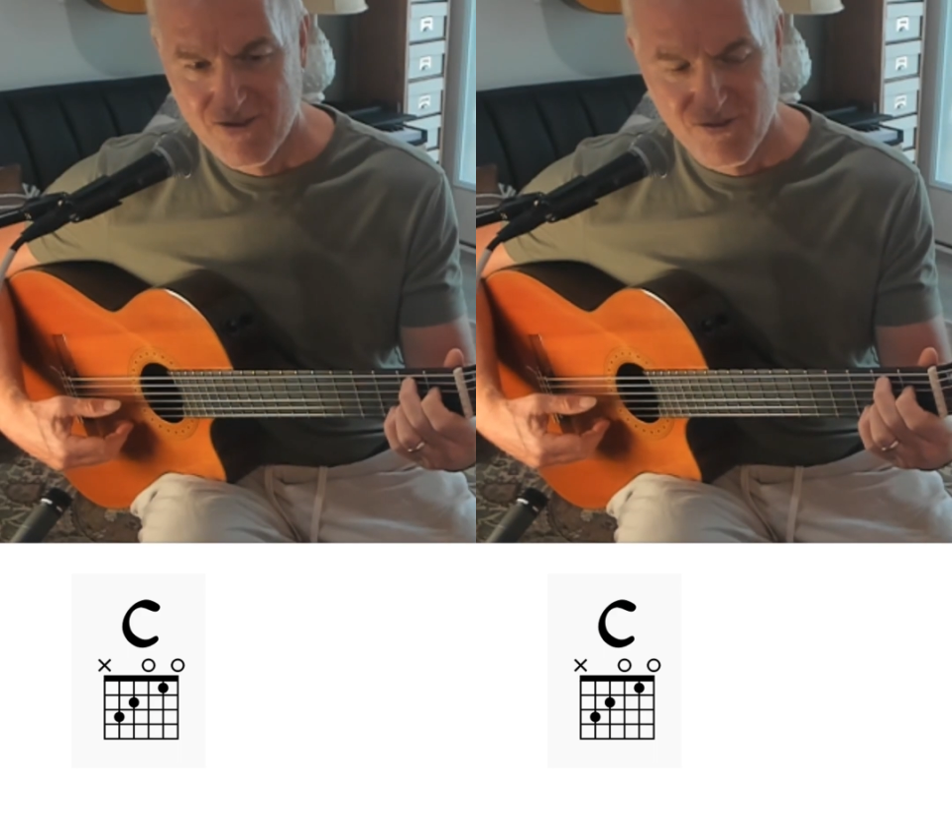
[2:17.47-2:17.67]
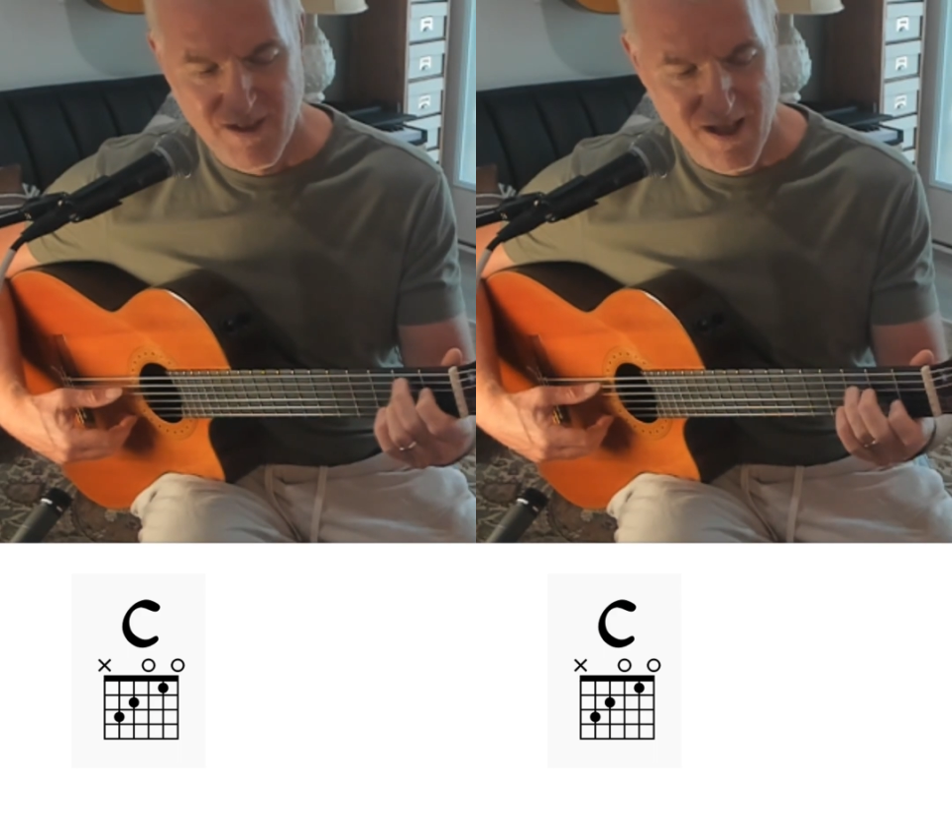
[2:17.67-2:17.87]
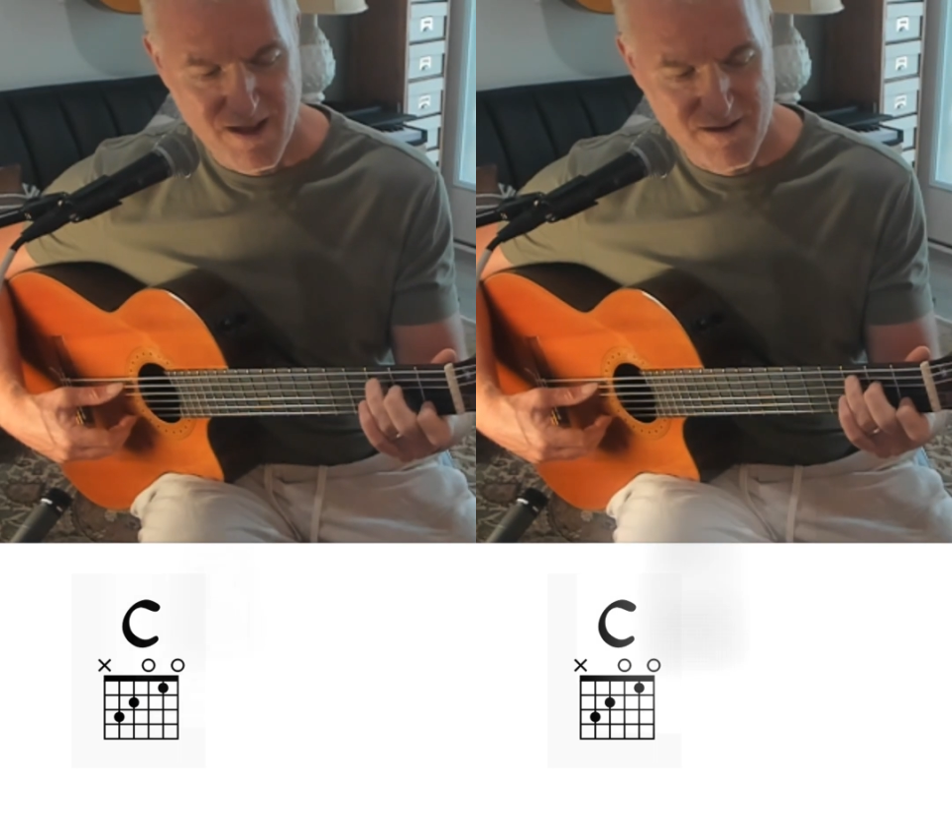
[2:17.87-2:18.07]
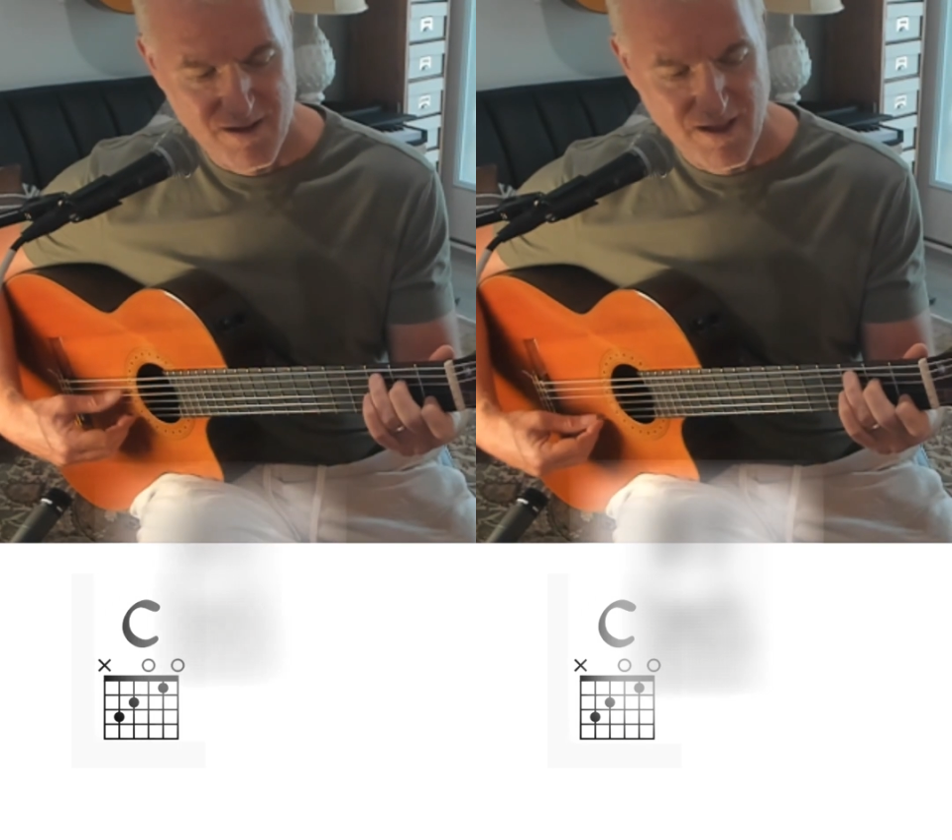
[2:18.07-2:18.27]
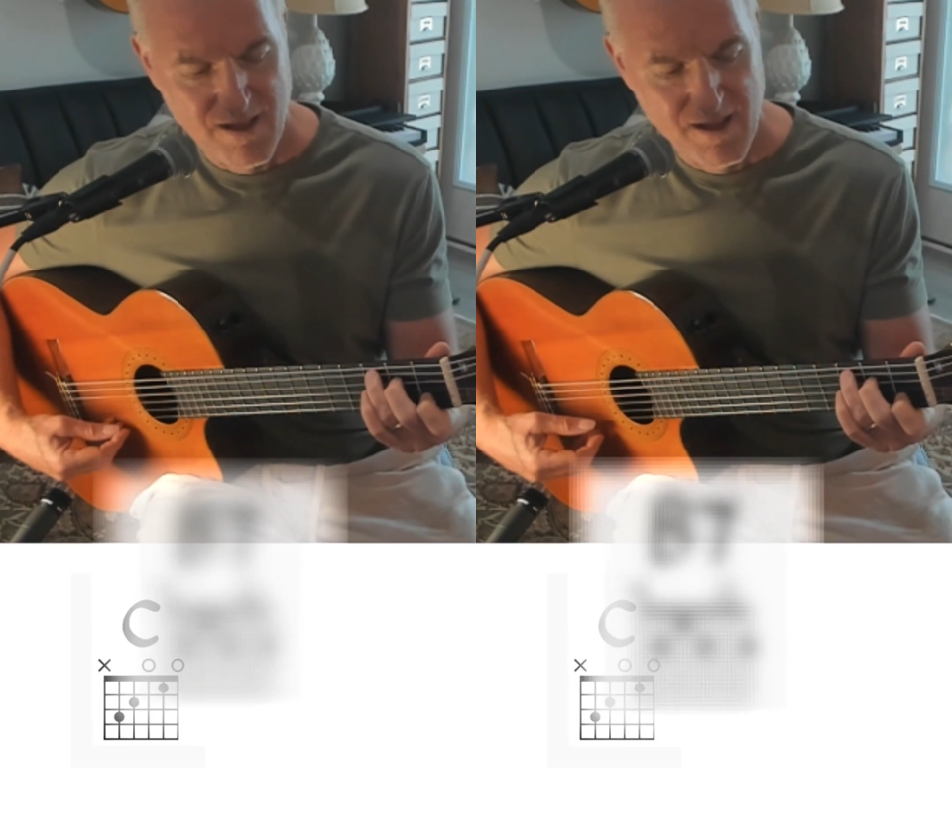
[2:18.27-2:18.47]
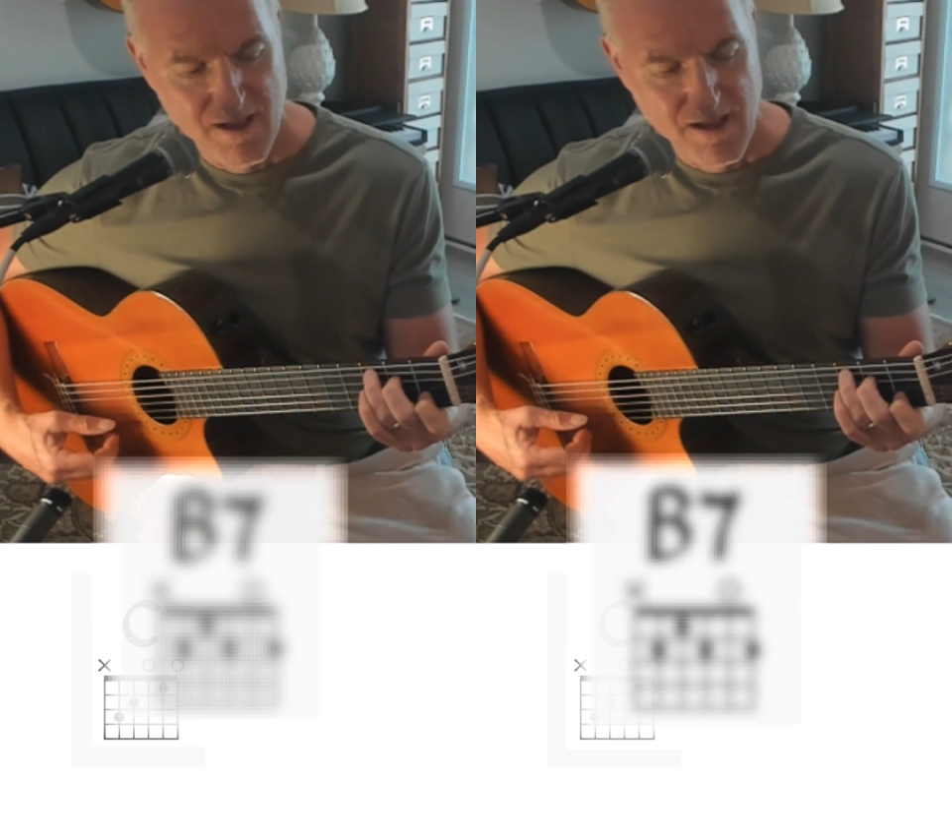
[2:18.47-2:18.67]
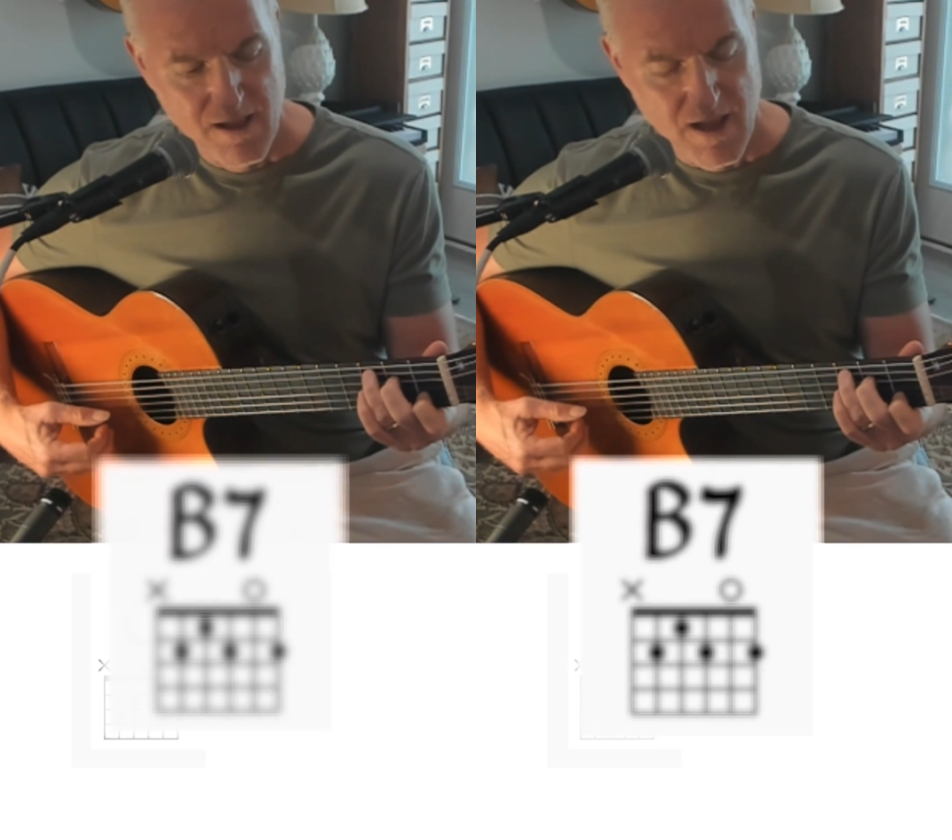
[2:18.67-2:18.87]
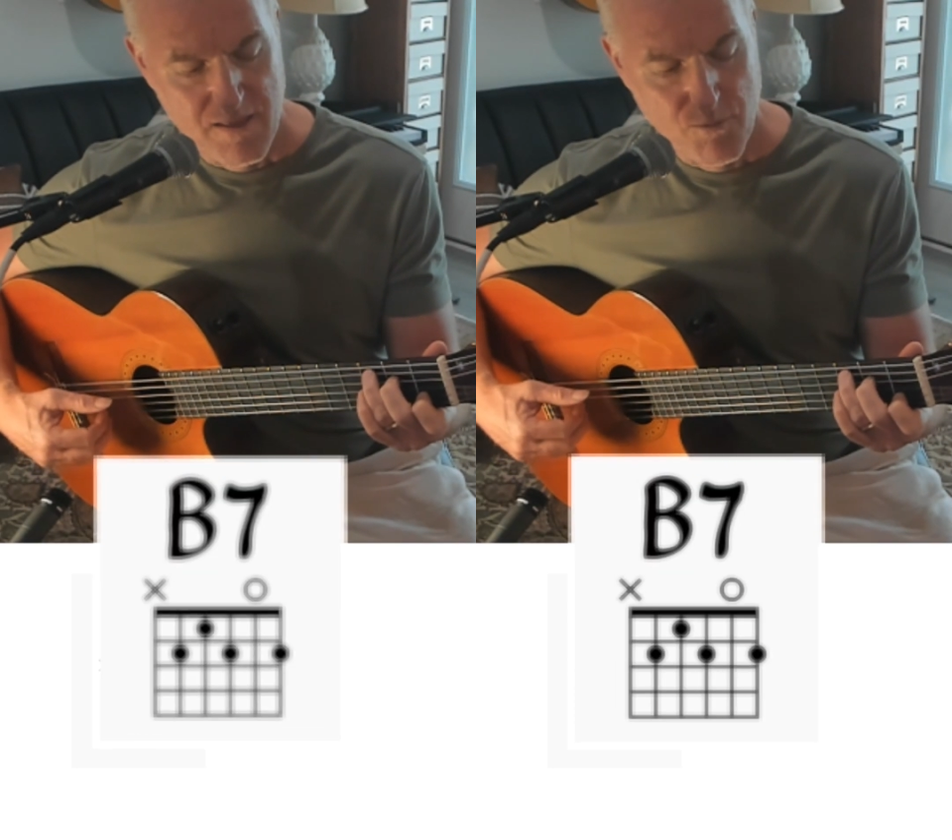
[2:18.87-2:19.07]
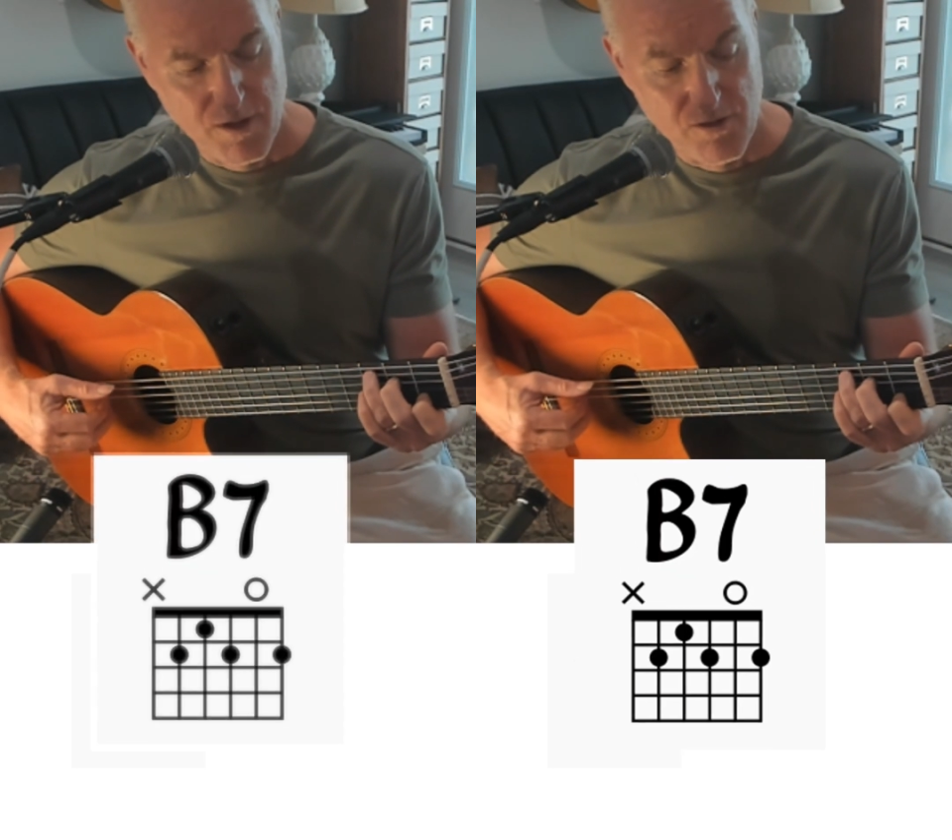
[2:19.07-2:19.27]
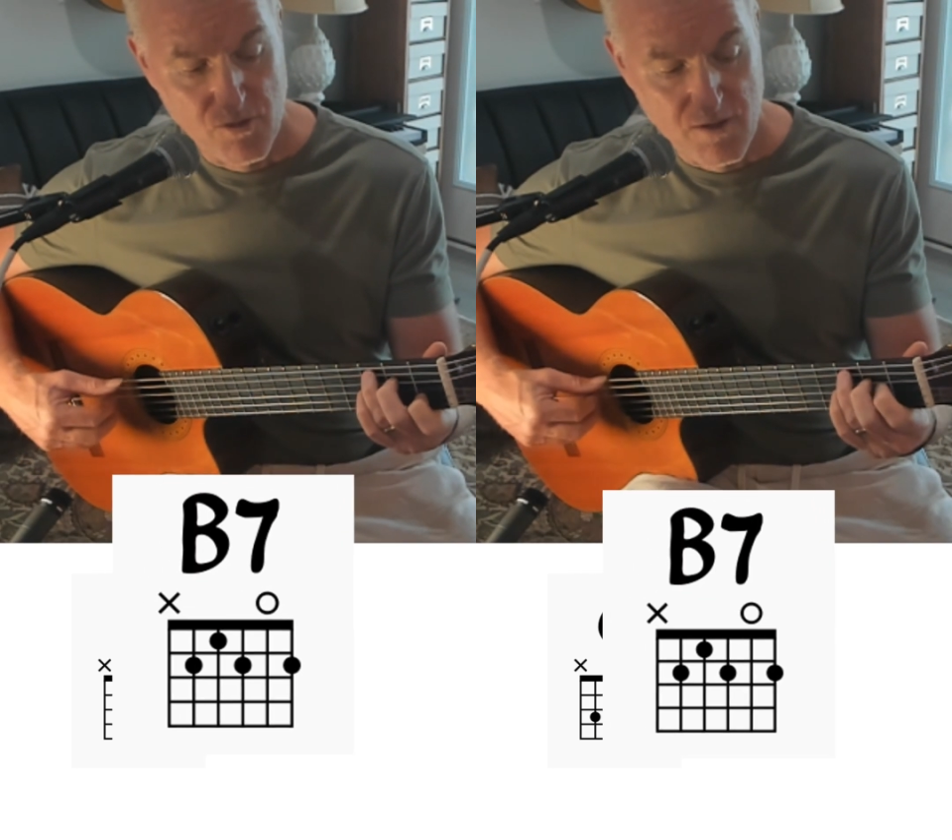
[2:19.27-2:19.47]
Just slide. And then we
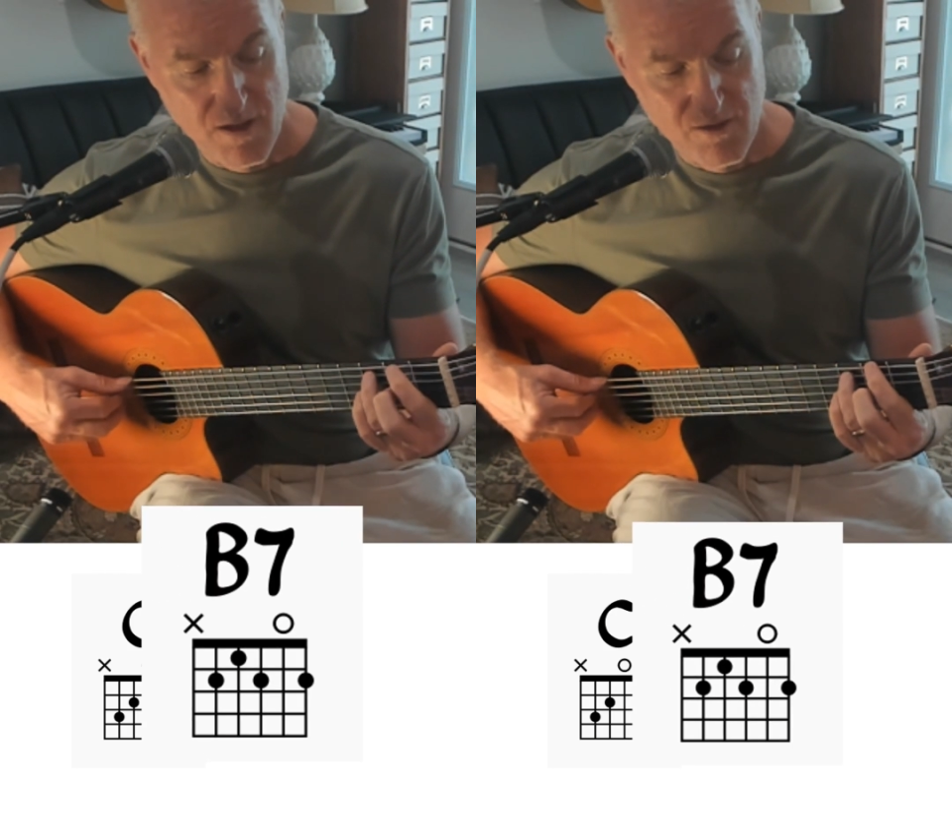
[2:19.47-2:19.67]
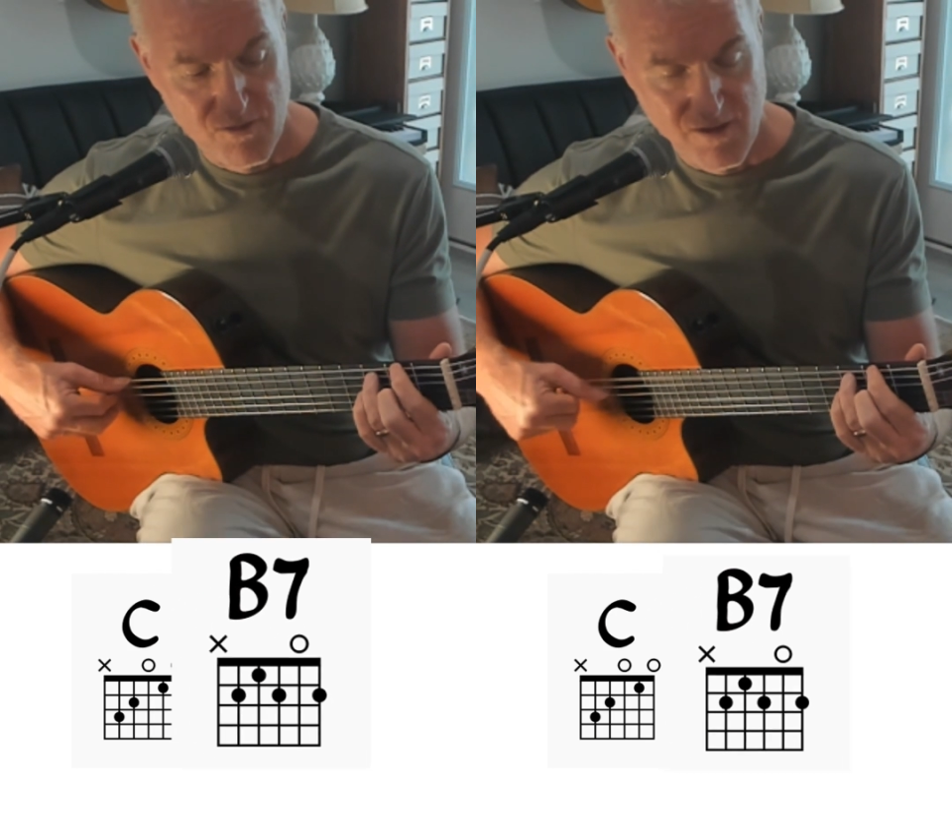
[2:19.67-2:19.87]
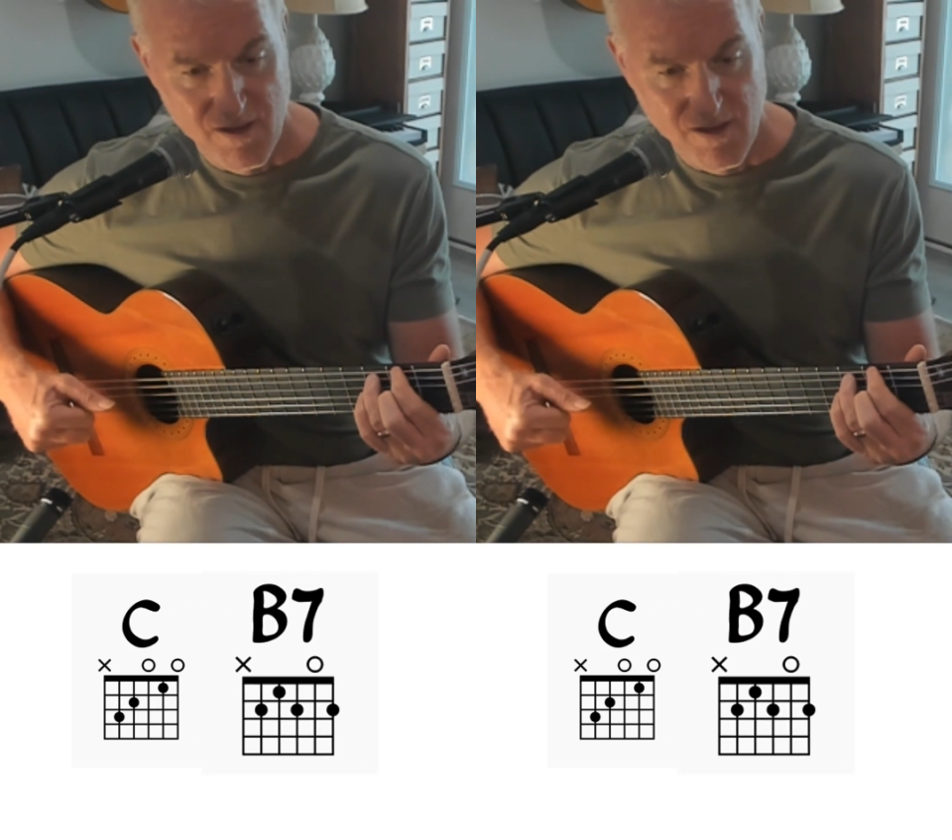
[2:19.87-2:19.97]
could do this.